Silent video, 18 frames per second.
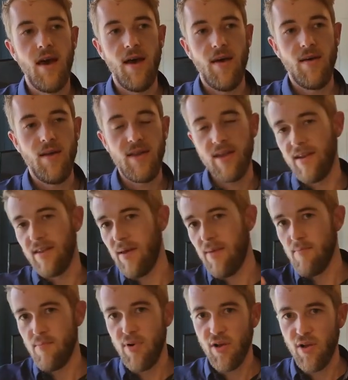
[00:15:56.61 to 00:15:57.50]
it
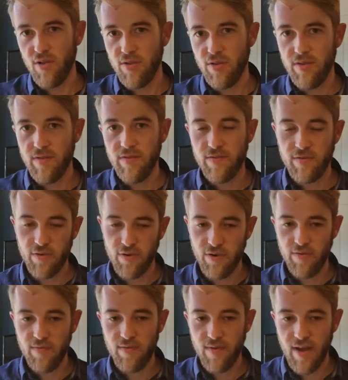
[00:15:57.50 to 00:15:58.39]
can then build
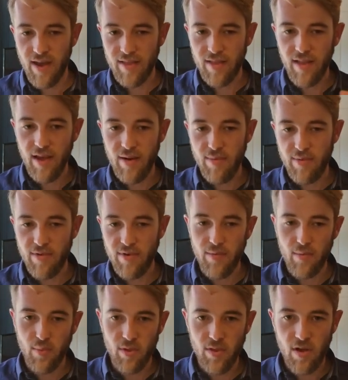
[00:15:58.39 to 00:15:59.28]
sort of a
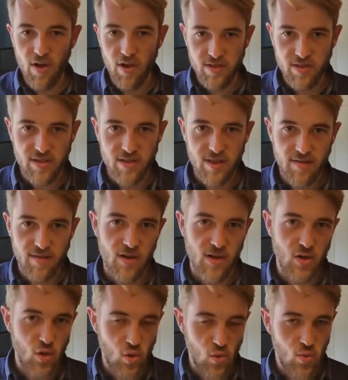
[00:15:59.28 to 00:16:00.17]
library with all the
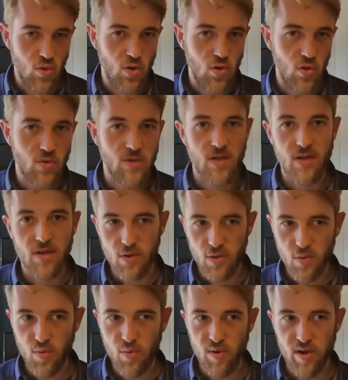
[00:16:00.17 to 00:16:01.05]
stuff that you use,
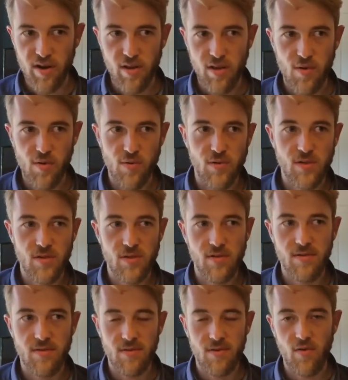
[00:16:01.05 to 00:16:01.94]
that you want to
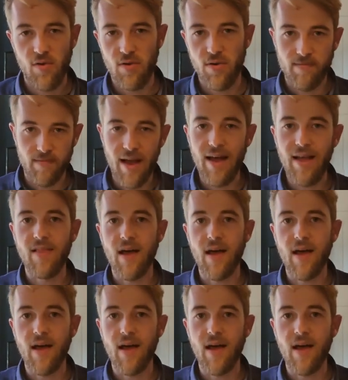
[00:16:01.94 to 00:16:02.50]
use, or